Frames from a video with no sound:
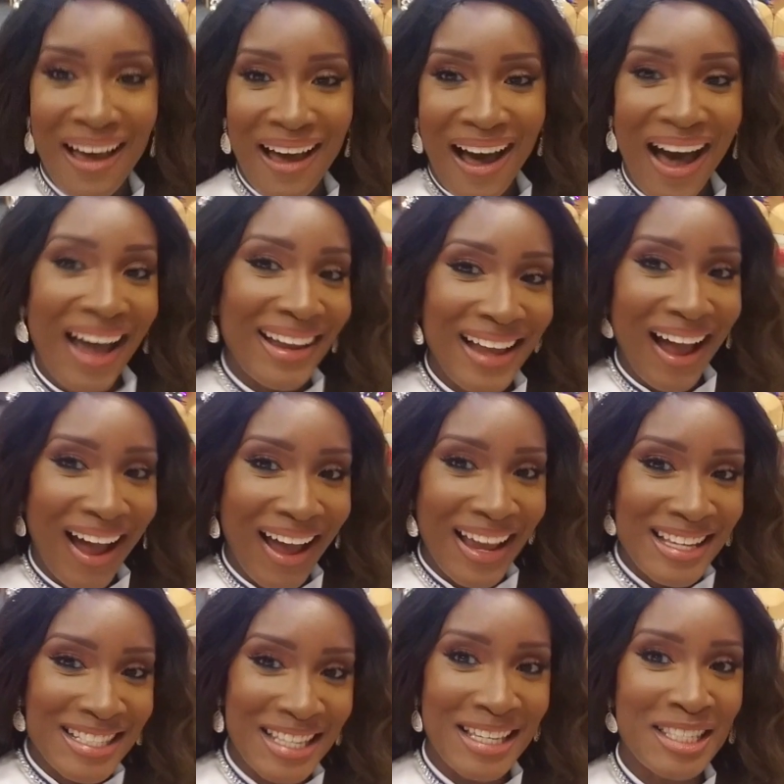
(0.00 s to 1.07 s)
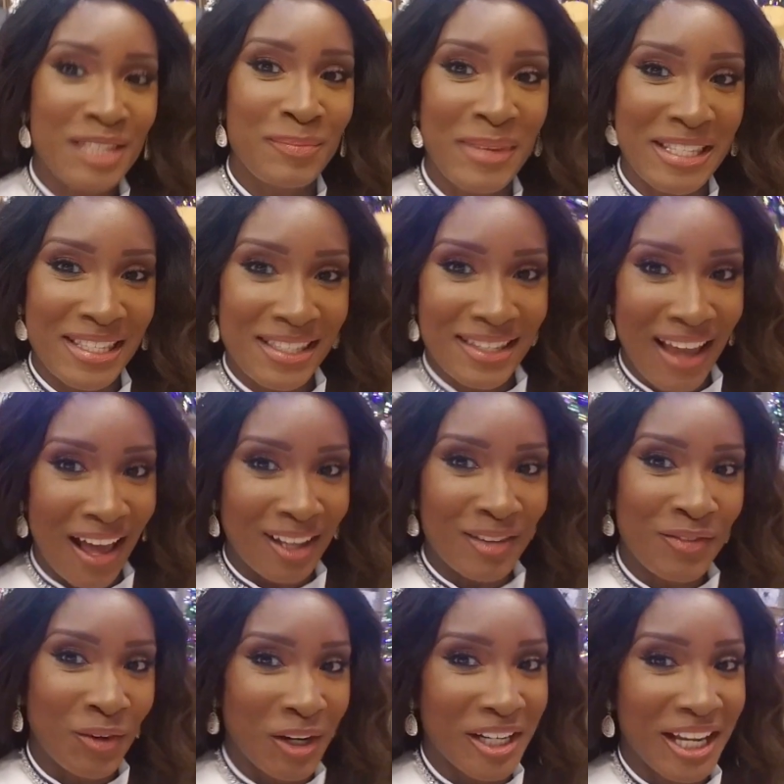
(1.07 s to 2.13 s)
Hi guys, it's Missus
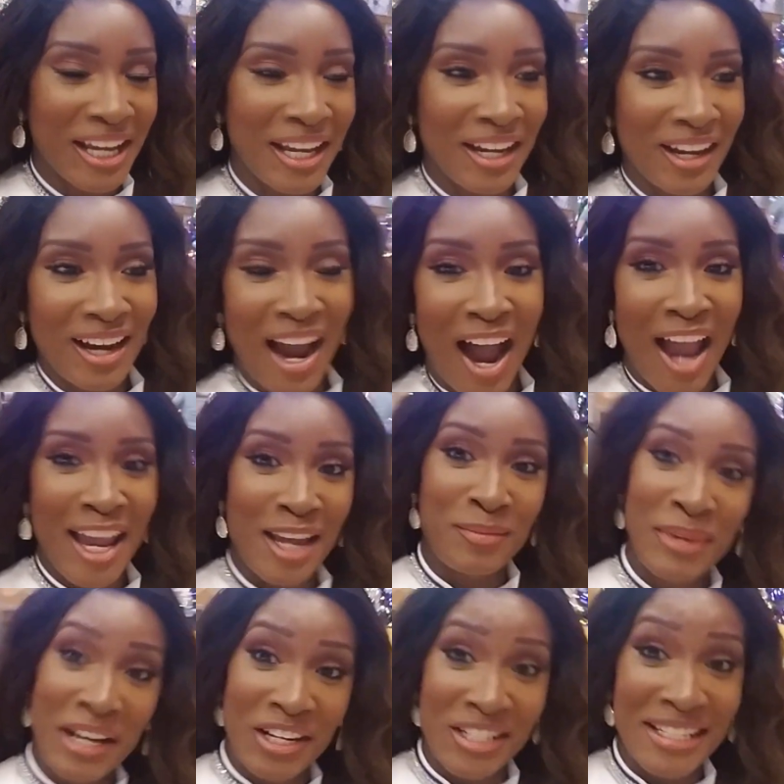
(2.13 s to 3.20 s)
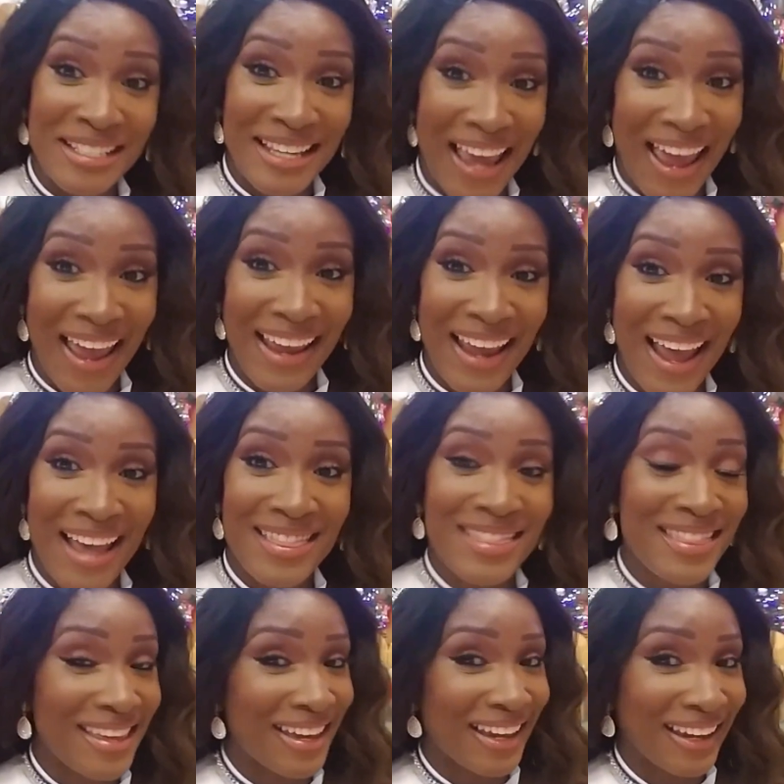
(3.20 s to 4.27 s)
California here. I am here today at
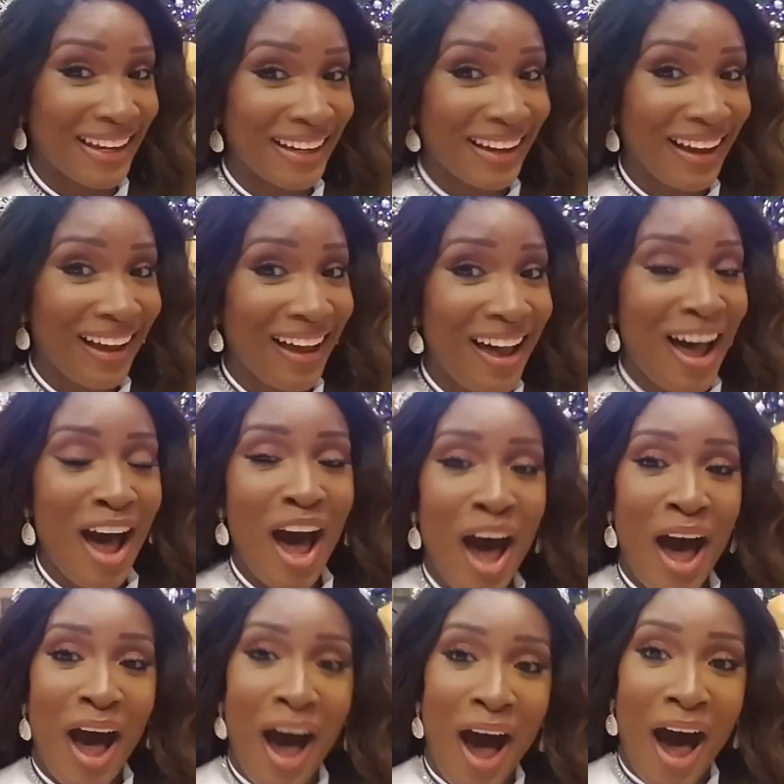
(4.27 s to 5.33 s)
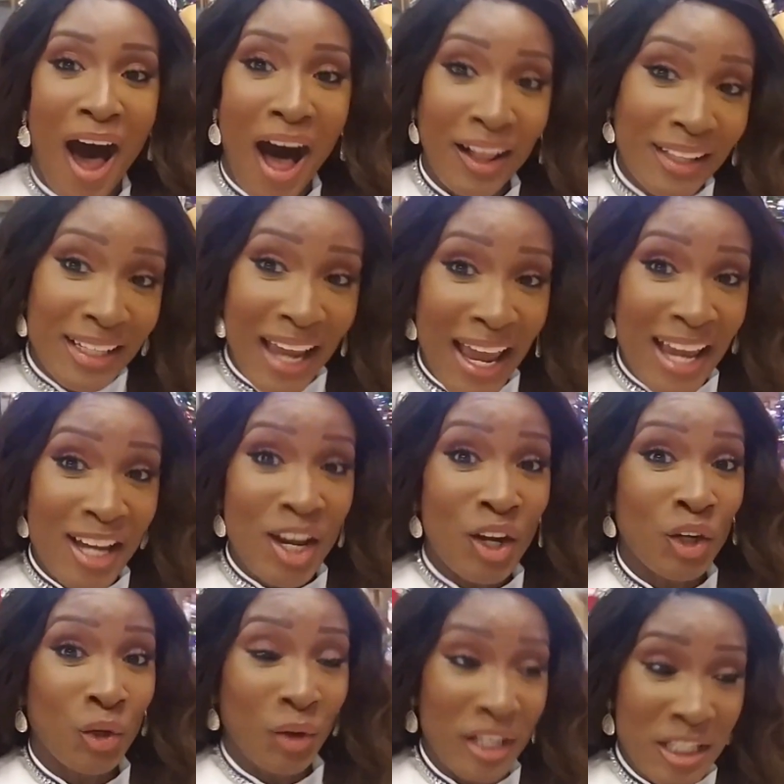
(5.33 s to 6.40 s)
the holiday
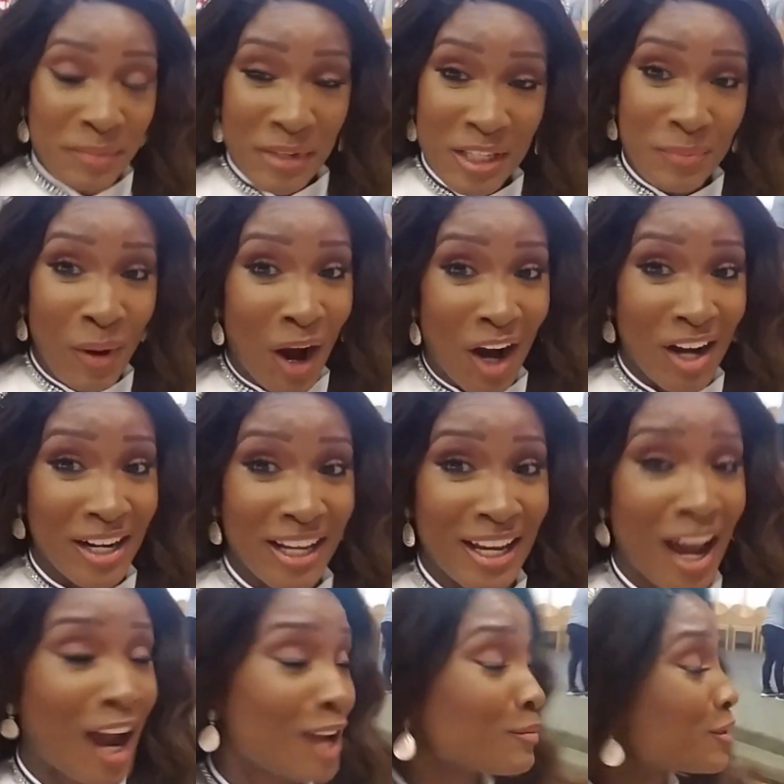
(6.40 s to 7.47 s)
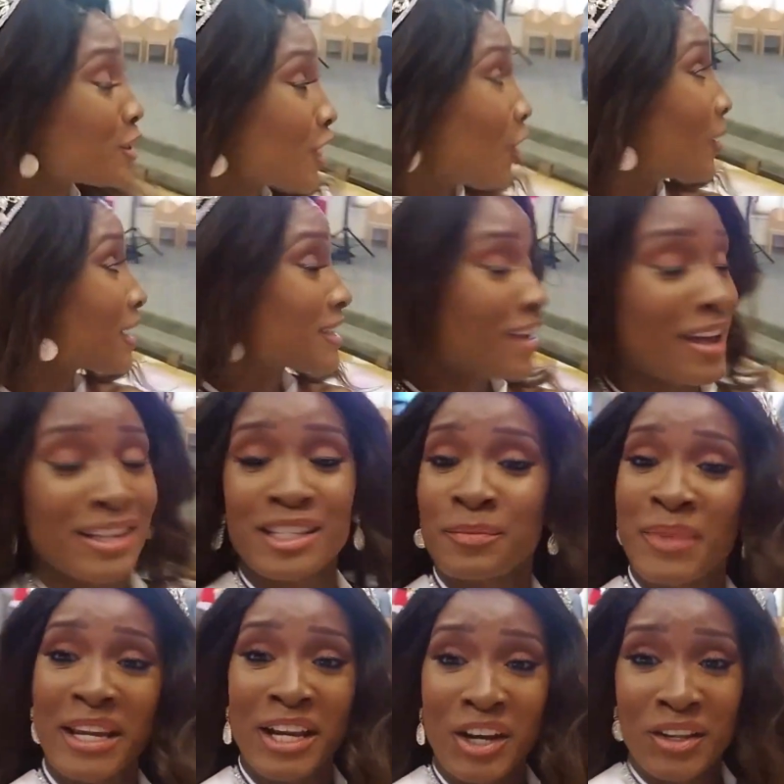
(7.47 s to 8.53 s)
Christmas party. I'm so excited to
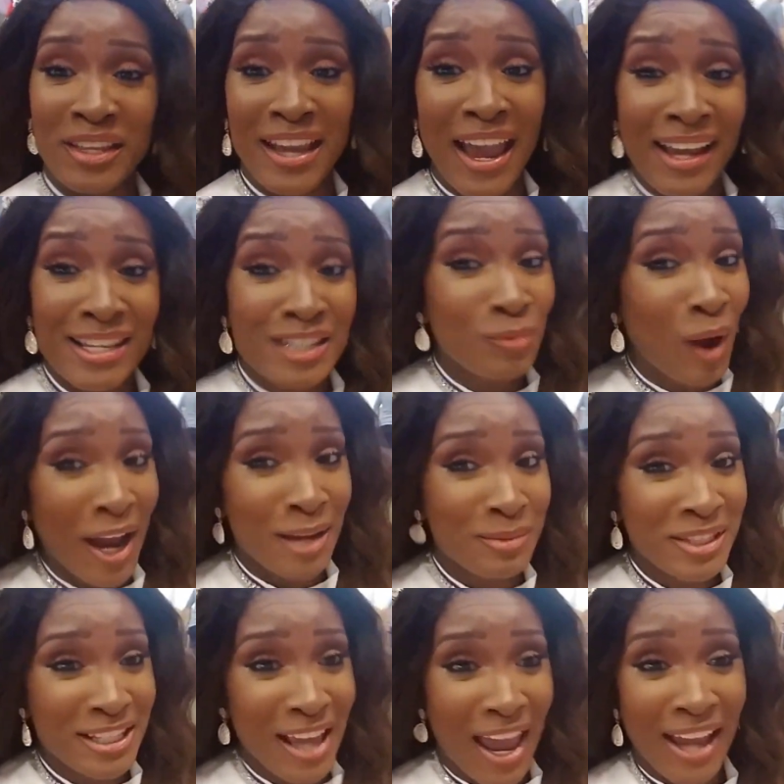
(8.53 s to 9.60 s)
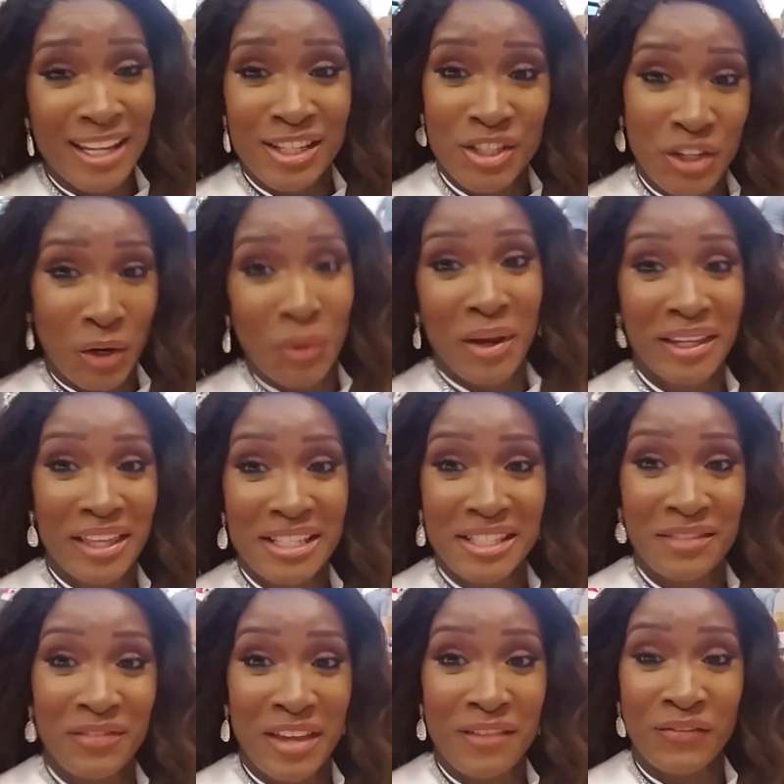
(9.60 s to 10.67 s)
be here. The A S Y M C A is throwing this
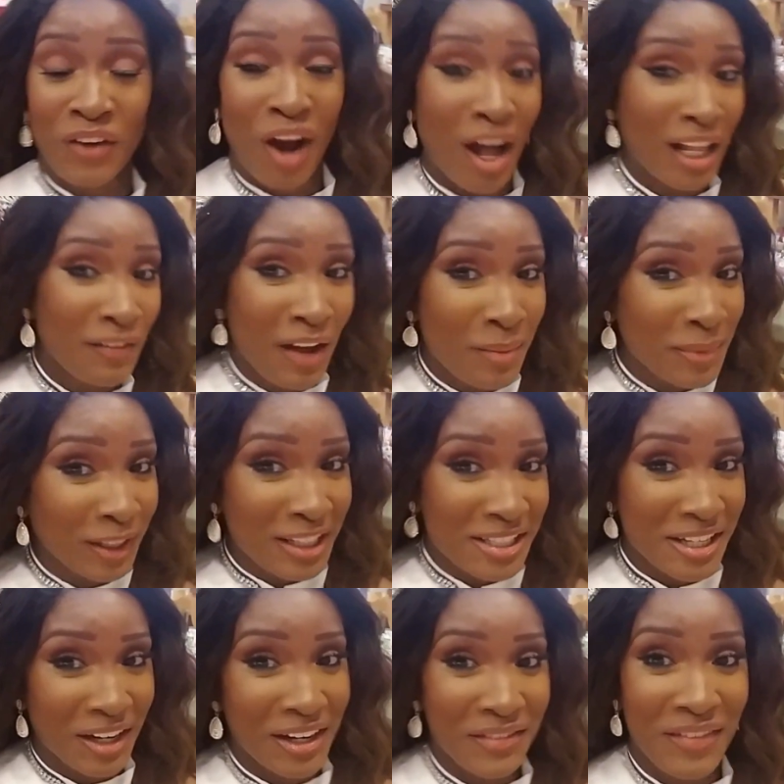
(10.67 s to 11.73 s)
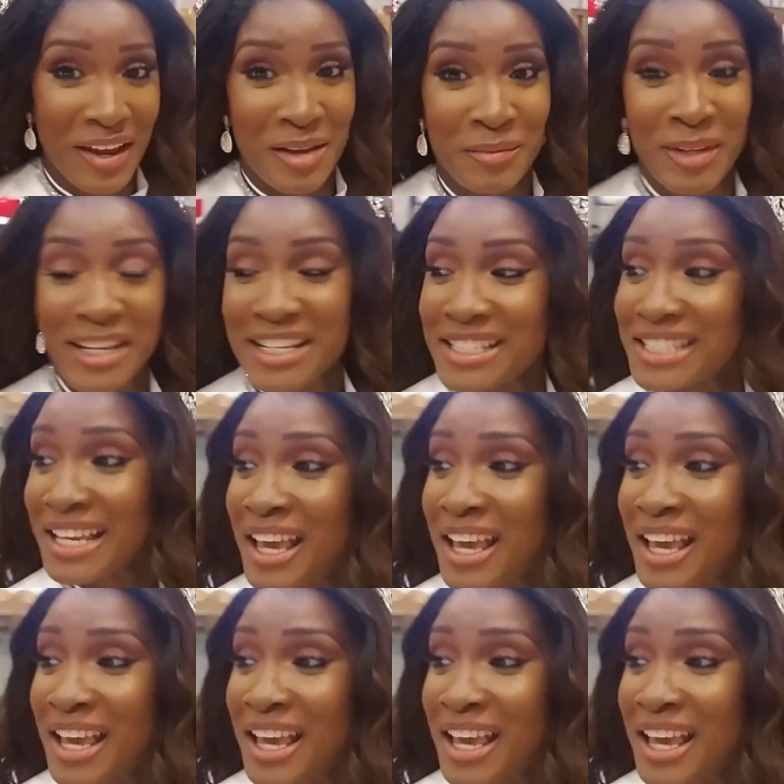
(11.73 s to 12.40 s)
event for all of our military families.